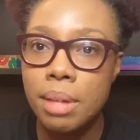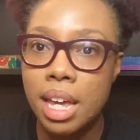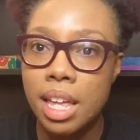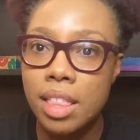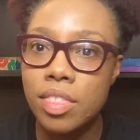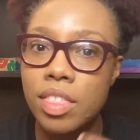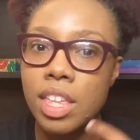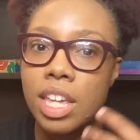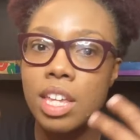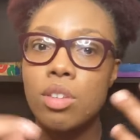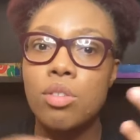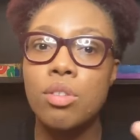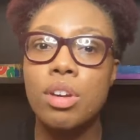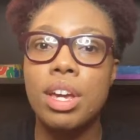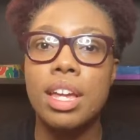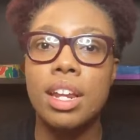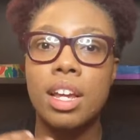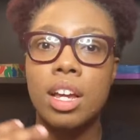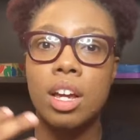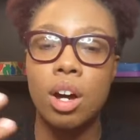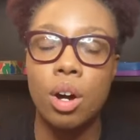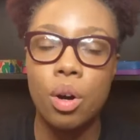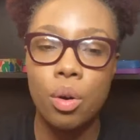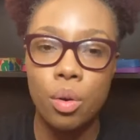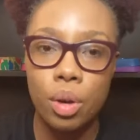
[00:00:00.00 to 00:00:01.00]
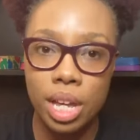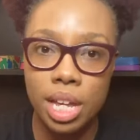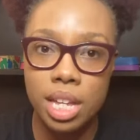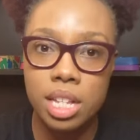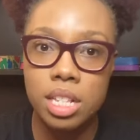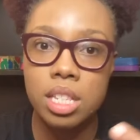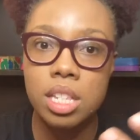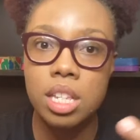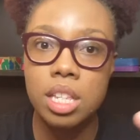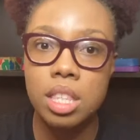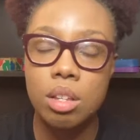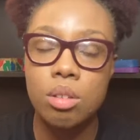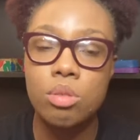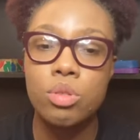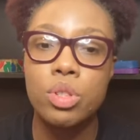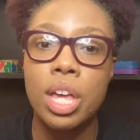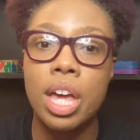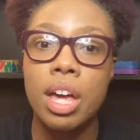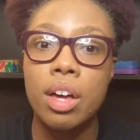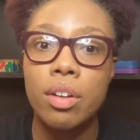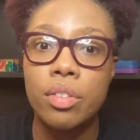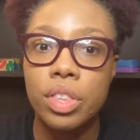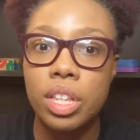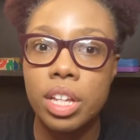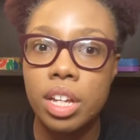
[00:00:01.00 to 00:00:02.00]
And then you can go into those
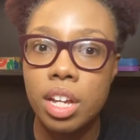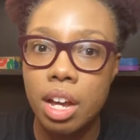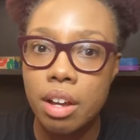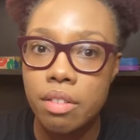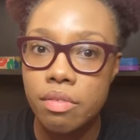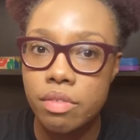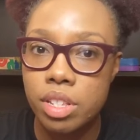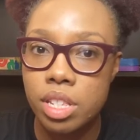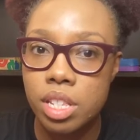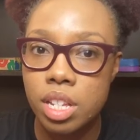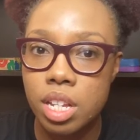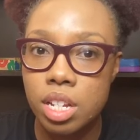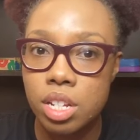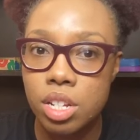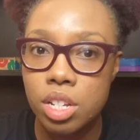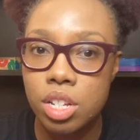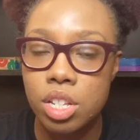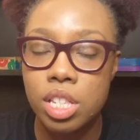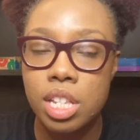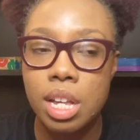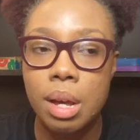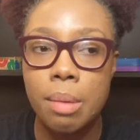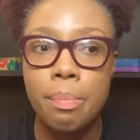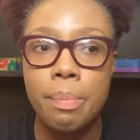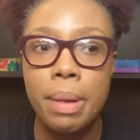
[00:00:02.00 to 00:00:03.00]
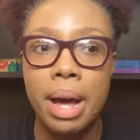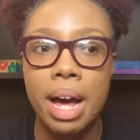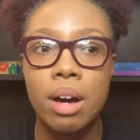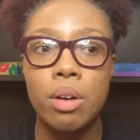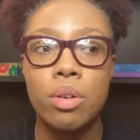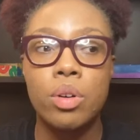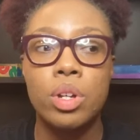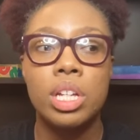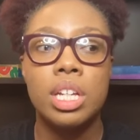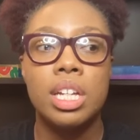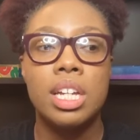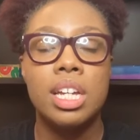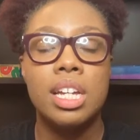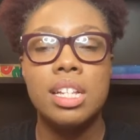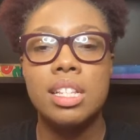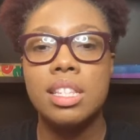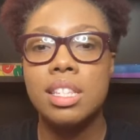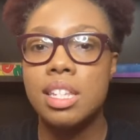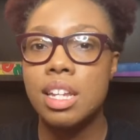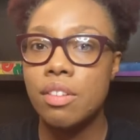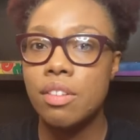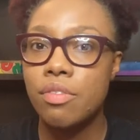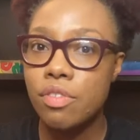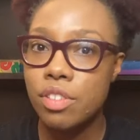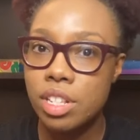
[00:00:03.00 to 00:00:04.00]
healthy conversations about
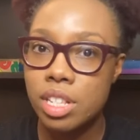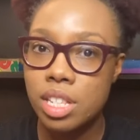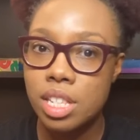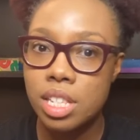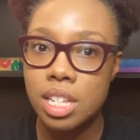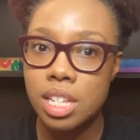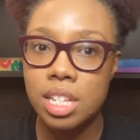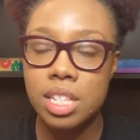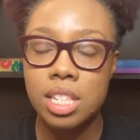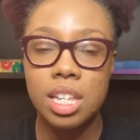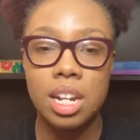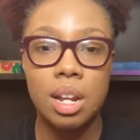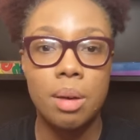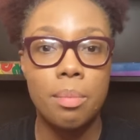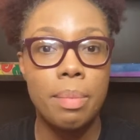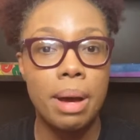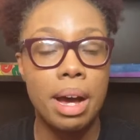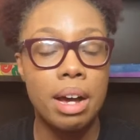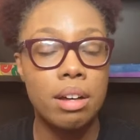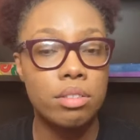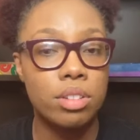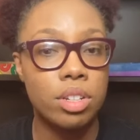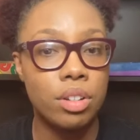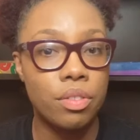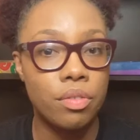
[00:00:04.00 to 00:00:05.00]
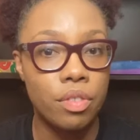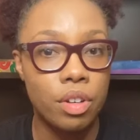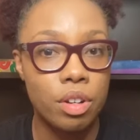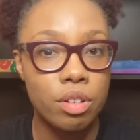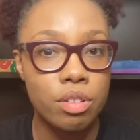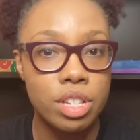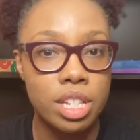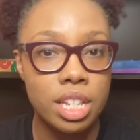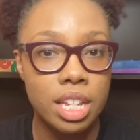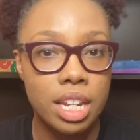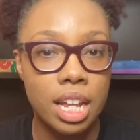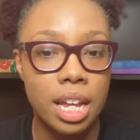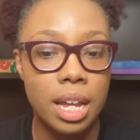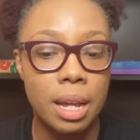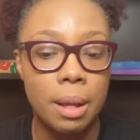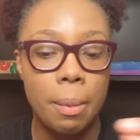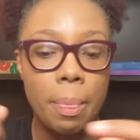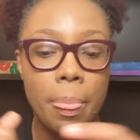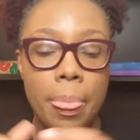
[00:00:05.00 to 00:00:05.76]
differences and about diversity.